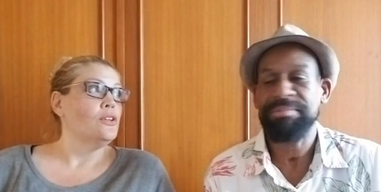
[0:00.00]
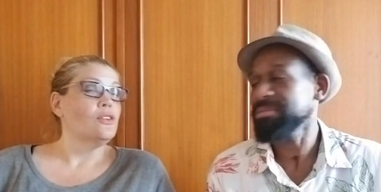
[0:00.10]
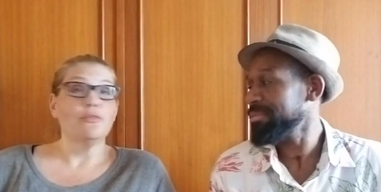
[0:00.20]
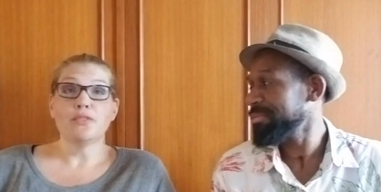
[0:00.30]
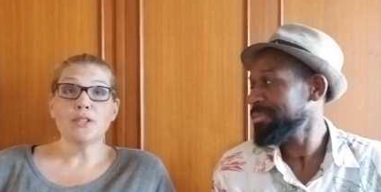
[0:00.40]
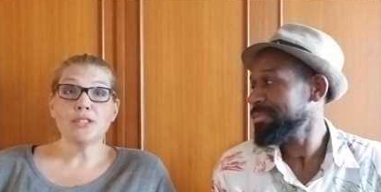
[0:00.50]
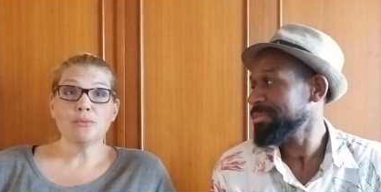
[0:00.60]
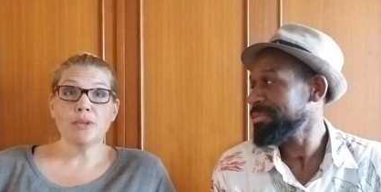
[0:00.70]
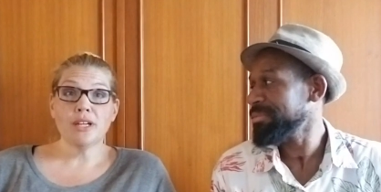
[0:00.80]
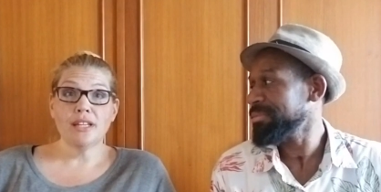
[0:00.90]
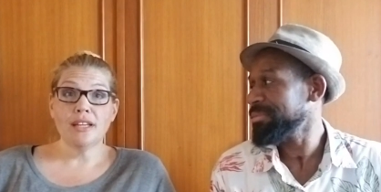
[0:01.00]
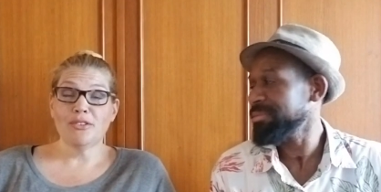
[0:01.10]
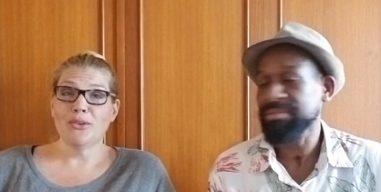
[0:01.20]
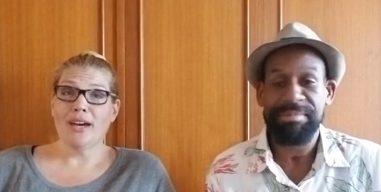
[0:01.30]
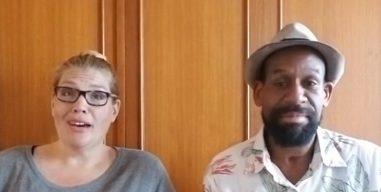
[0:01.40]
Speaker 1: the first one,
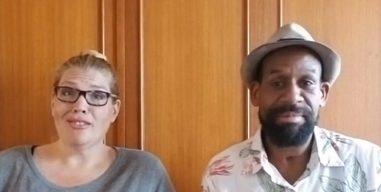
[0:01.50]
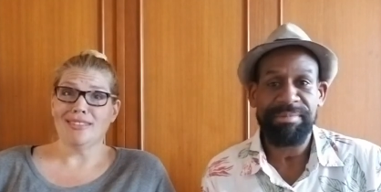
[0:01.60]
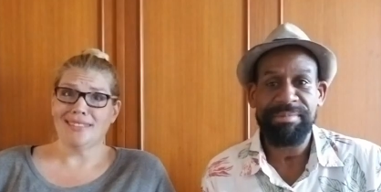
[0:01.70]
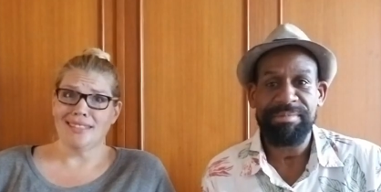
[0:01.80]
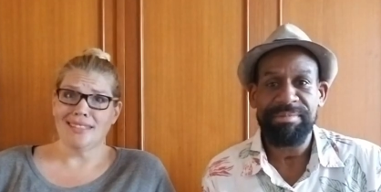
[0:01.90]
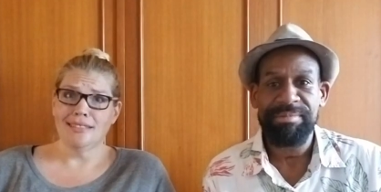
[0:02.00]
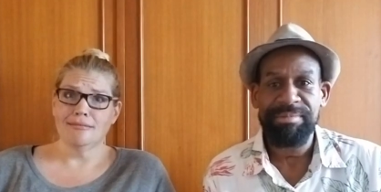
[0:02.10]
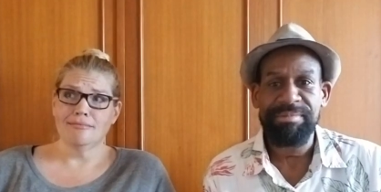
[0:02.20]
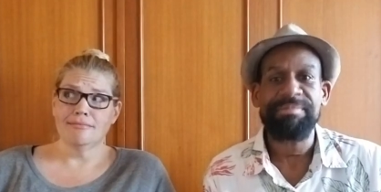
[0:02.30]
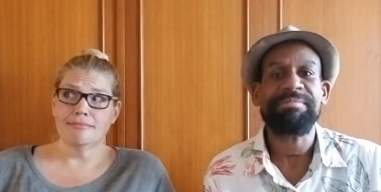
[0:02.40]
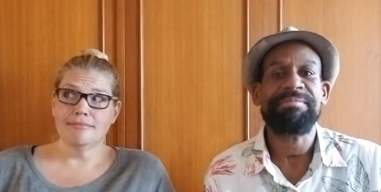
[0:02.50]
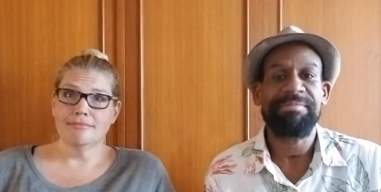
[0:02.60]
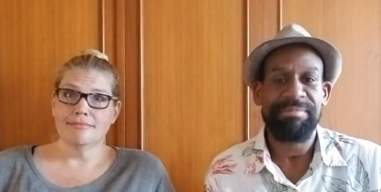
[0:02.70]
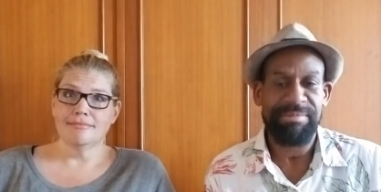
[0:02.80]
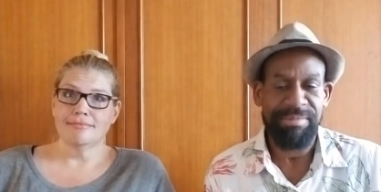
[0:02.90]
if you haven't seen it,
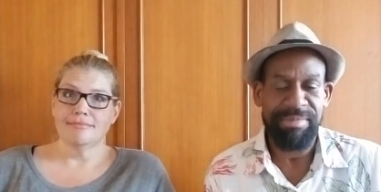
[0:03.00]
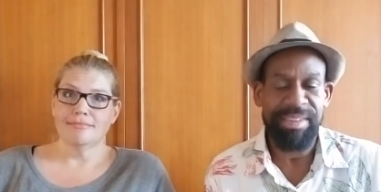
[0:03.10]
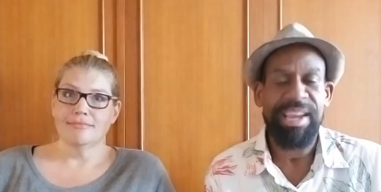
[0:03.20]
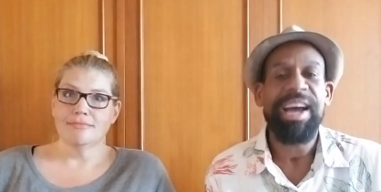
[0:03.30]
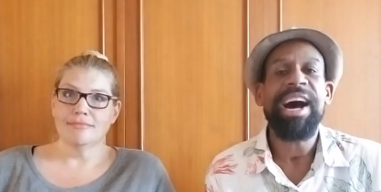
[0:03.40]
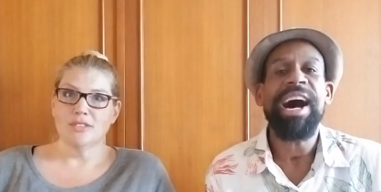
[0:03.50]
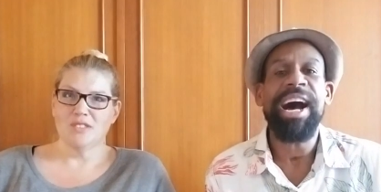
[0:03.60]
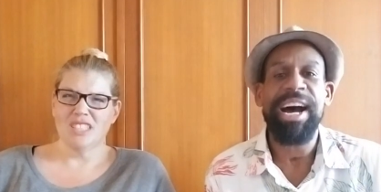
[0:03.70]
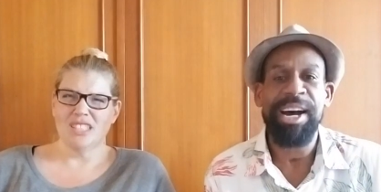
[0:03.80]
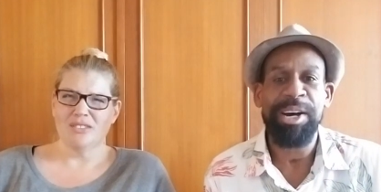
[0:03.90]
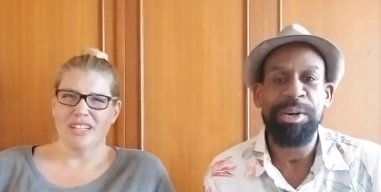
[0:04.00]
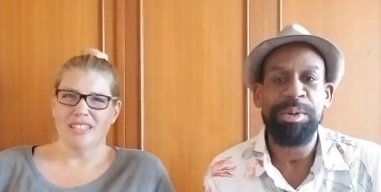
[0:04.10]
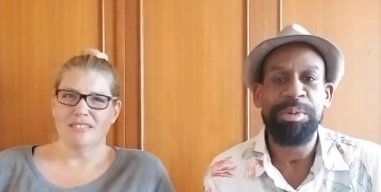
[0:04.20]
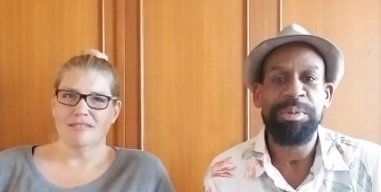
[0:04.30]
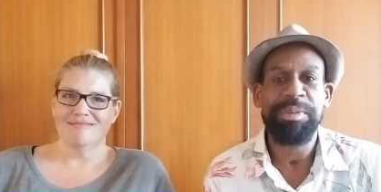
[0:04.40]
you've seen How it,
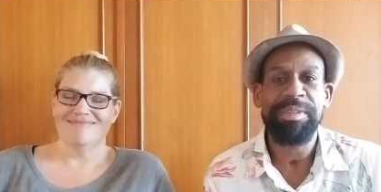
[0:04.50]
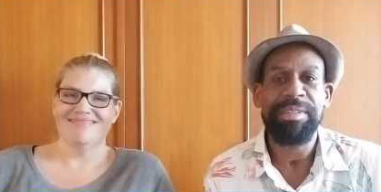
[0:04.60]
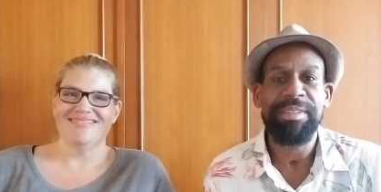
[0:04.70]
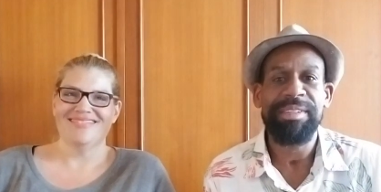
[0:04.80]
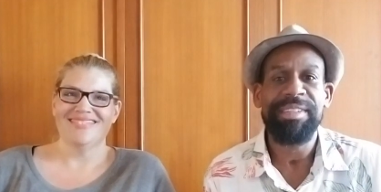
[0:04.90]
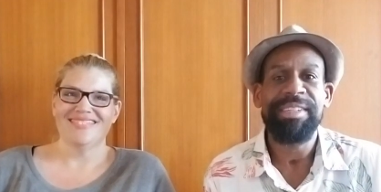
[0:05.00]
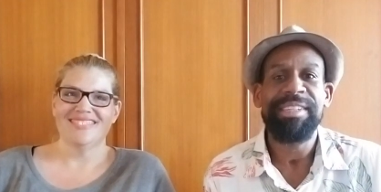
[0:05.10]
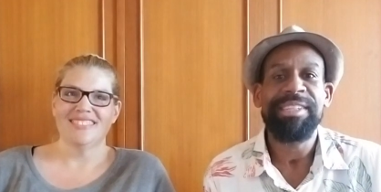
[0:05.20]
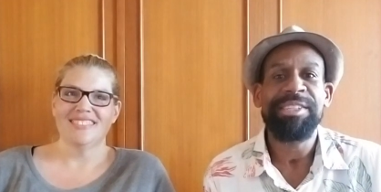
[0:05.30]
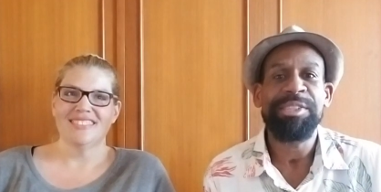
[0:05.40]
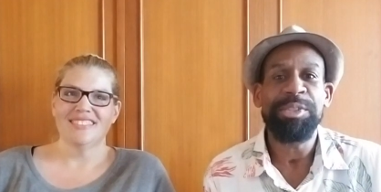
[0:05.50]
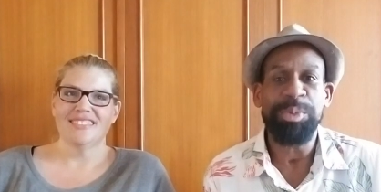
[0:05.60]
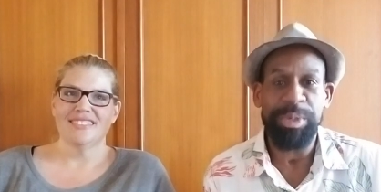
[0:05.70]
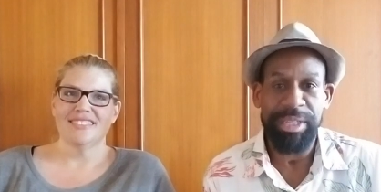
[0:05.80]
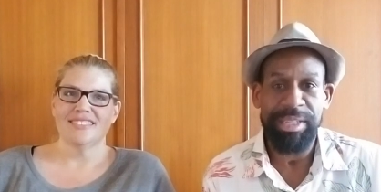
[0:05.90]
right?
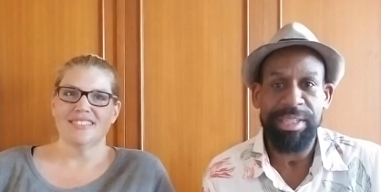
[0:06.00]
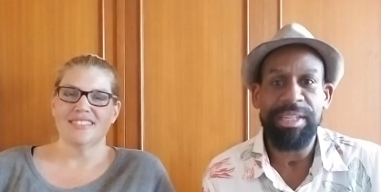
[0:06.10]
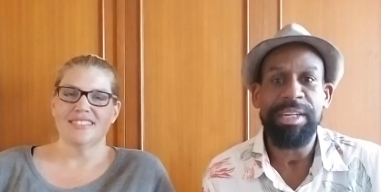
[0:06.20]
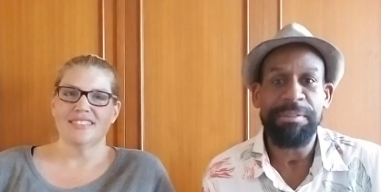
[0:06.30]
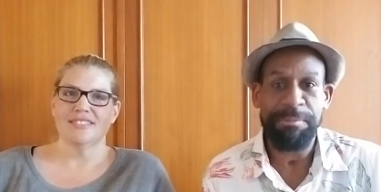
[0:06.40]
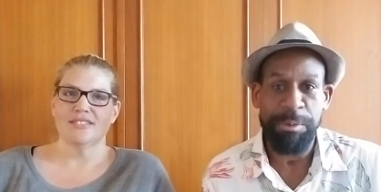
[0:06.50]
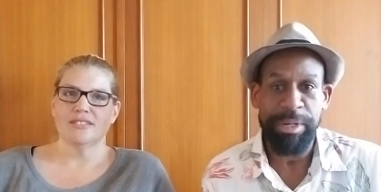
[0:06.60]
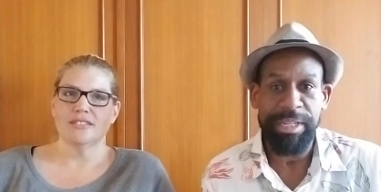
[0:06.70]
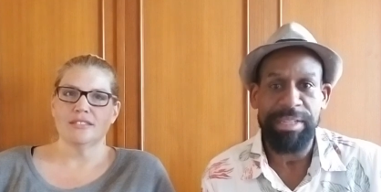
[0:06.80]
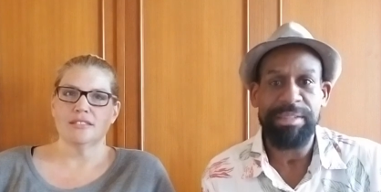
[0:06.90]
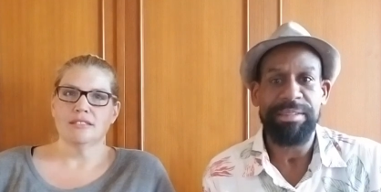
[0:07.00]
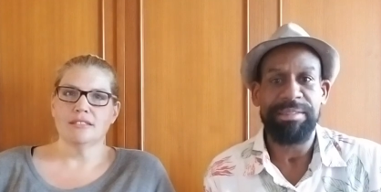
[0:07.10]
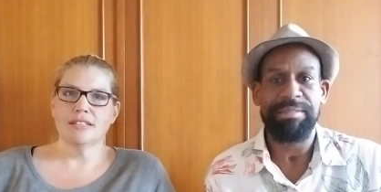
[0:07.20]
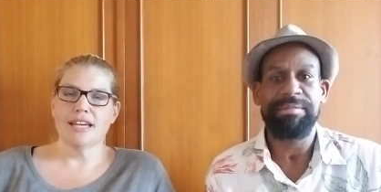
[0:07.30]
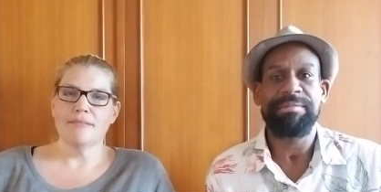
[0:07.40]
Speaker 2: Do we afford it?
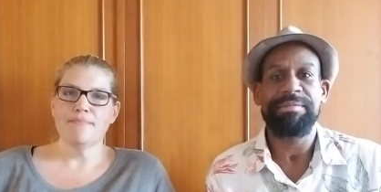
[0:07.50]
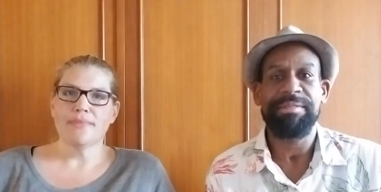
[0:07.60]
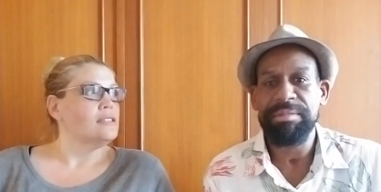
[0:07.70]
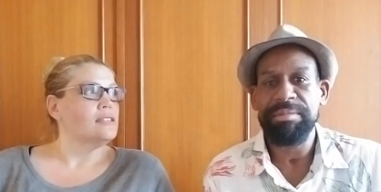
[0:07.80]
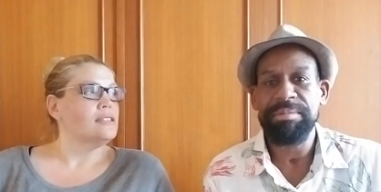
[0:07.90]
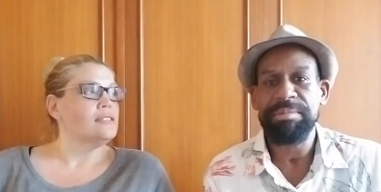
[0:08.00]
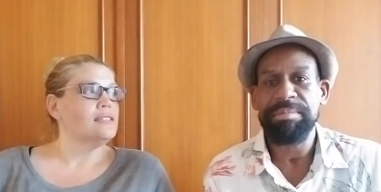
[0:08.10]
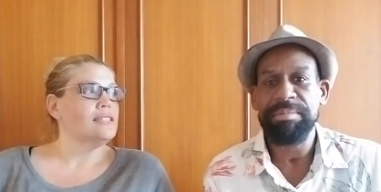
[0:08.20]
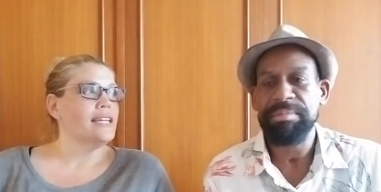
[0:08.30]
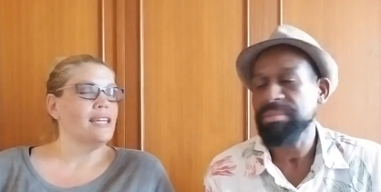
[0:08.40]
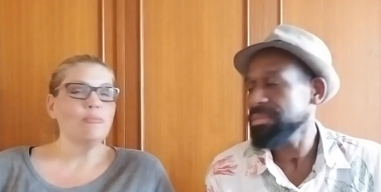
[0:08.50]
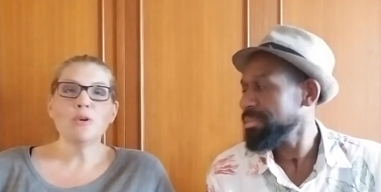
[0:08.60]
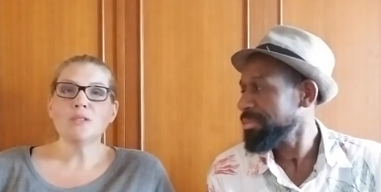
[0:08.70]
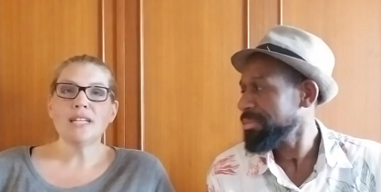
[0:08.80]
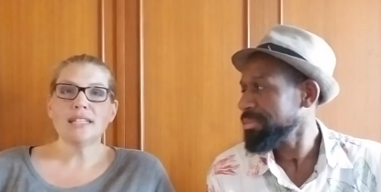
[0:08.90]
Speaker 1: Yeah. The second
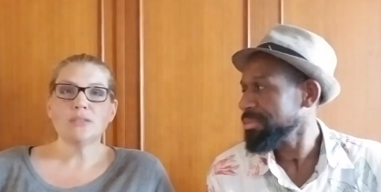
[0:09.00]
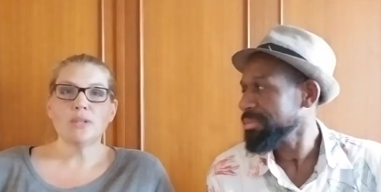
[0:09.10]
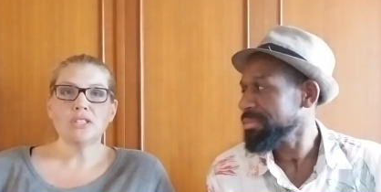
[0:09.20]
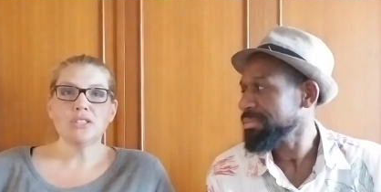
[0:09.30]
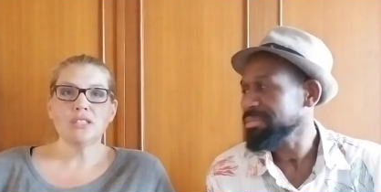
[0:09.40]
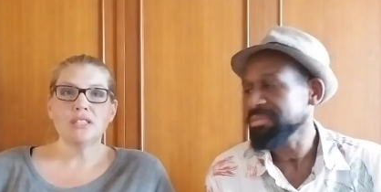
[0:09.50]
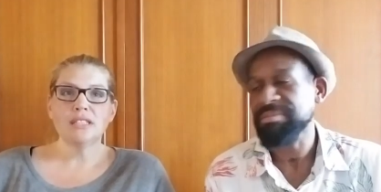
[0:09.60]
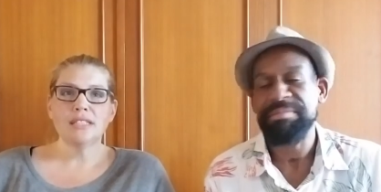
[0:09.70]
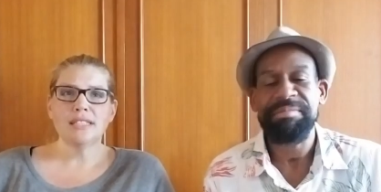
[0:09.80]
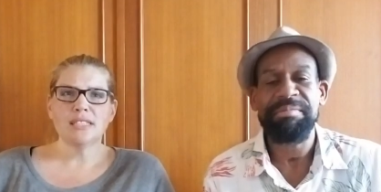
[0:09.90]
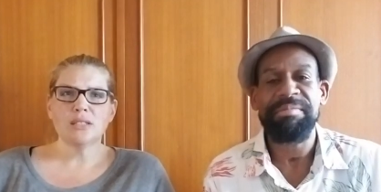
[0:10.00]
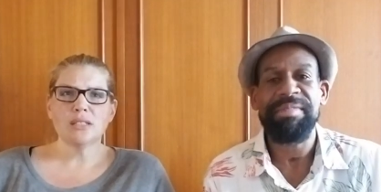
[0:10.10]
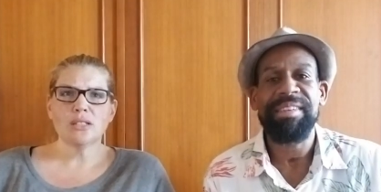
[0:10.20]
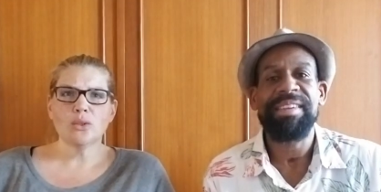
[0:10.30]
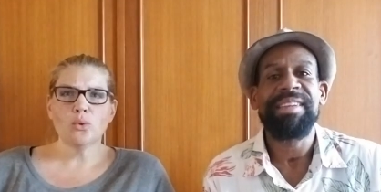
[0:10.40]
most asked question is
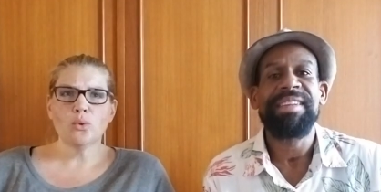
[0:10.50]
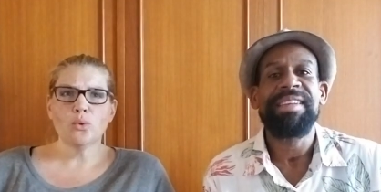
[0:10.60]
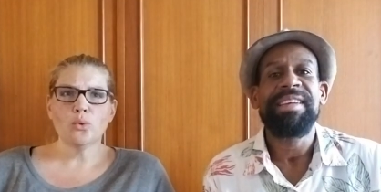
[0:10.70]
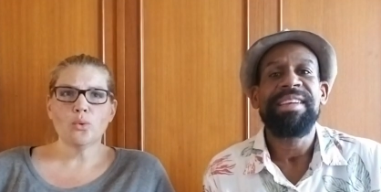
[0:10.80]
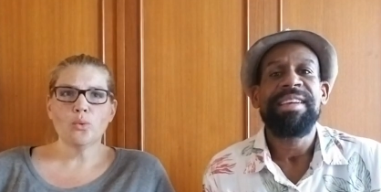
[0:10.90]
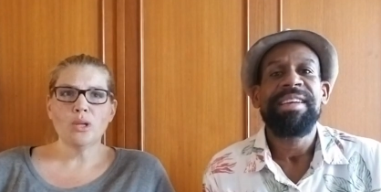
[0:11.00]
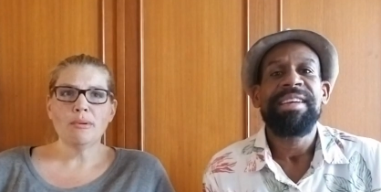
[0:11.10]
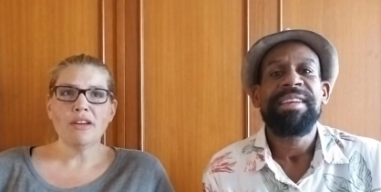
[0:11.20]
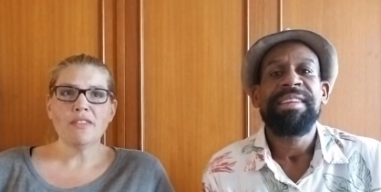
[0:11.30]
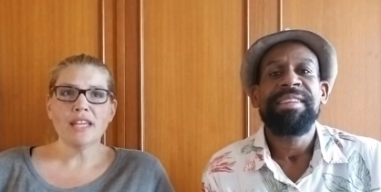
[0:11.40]
what about the